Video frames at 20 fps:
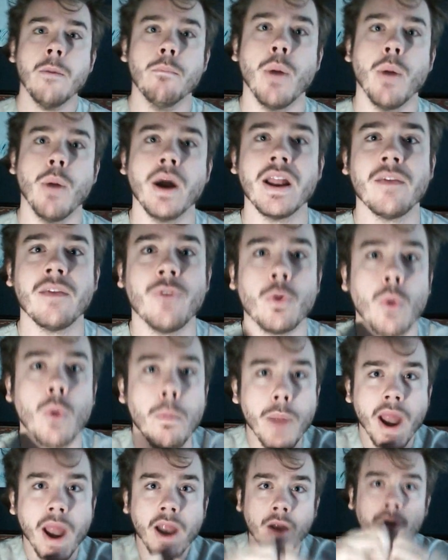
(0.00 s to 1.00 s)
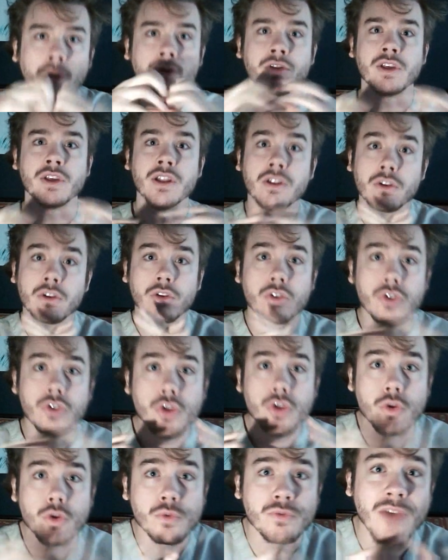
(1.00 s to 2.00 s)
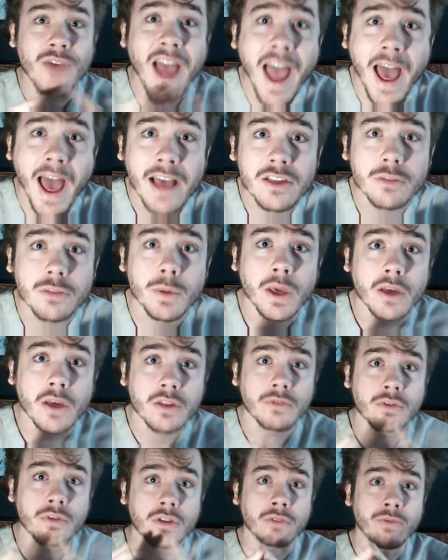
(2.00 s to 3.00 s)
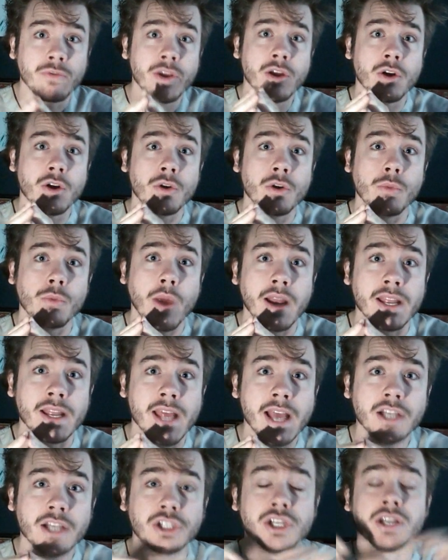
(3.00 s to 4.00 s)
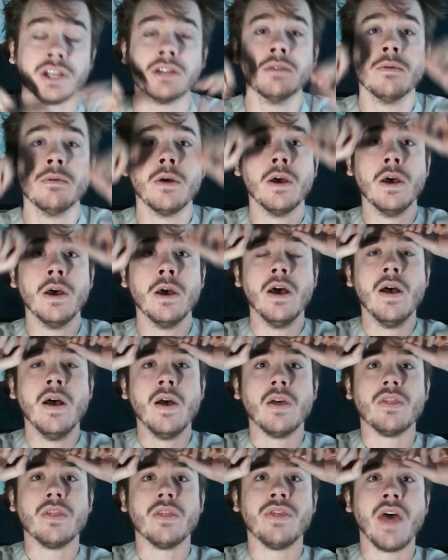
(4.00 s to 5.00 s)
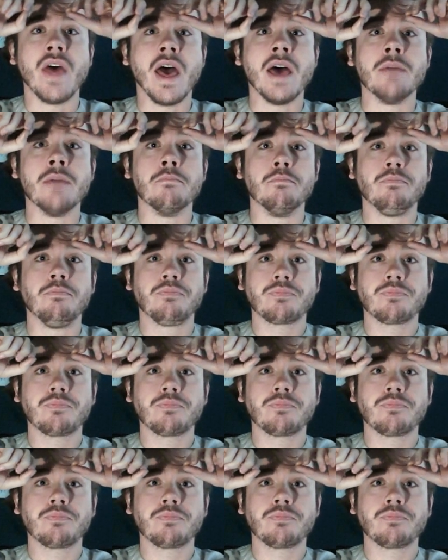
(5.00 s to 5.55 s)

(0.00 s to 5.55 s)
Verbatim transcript: But if it repairs it too fast because of severe radiation, then